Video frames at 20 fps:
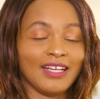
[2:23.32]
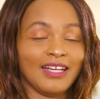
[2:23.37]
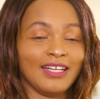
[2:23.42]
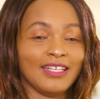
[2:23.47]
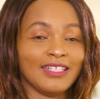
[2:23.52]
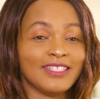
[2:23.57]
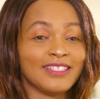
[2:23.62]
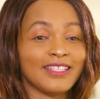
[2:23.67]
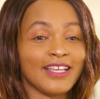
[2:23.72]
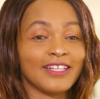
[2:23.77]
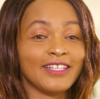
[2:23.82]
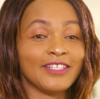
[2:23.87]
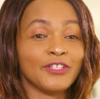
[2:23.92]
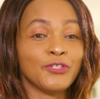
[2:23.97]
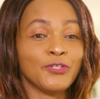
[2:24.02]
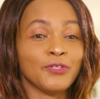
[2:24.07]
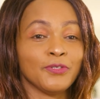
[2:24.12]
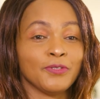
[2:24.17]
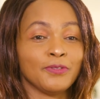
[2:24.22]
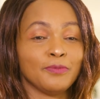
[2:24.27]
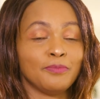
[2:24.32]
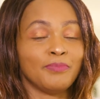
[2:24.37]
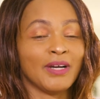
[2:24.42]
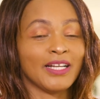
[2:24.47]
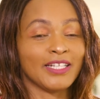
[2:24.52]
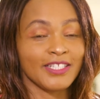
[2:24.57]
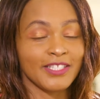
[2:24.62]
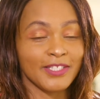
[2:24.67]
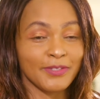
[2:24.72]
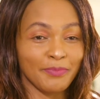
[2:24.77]
I decided to
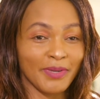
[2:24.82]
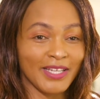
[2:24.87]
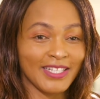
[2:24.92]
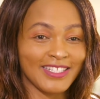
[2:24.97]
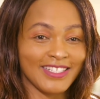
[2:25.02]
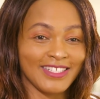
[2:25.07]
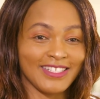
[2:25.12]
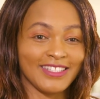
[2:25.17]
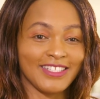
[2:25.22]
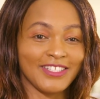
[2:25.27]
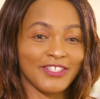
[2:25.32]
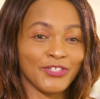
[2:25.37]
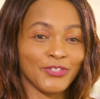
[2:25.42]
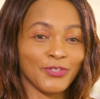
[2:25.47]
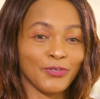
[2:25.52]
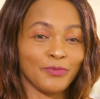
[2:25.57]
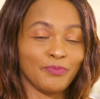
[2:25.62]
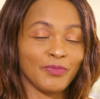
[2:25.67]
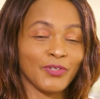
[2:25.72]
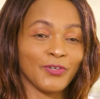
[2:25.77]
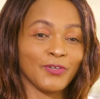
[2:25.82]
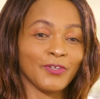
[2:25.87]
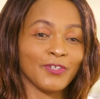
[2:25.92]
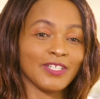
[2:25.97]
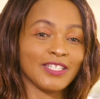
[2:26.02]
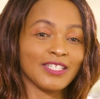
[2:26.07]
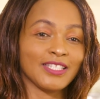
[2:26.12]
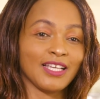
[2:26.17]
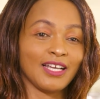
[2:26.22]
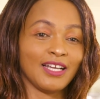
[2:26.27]
participate in this show
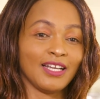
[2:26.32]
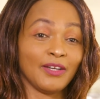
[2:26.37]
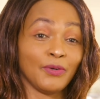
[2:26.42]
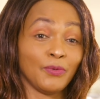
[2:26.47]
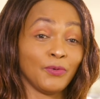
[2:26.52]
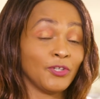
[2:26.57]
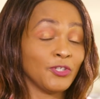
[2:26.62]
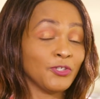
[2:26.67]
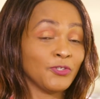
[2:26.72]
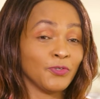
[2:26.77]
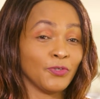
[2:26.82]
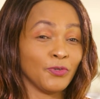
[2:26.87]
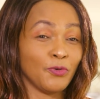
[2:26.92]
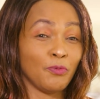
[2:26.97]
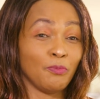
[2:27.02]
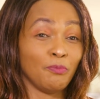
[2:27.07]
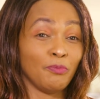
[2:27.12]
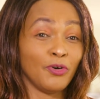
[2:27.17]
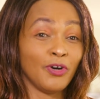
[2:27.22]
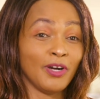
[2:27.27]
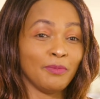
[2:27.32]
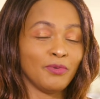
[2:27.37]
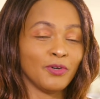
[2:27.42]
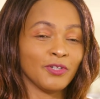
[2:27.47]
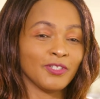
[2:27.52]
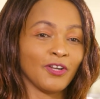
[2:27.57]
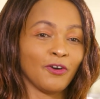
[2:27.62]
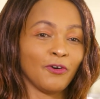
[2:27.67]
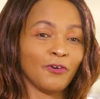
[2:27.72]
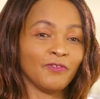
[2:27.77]
because I want to know more
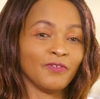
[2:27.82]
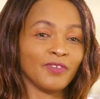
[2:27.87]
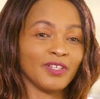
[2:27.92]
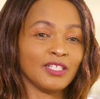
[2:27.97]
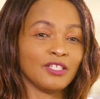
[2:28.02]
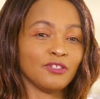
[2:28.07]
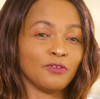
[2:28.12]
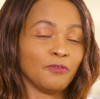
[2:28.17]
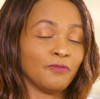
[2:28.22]
about COVID.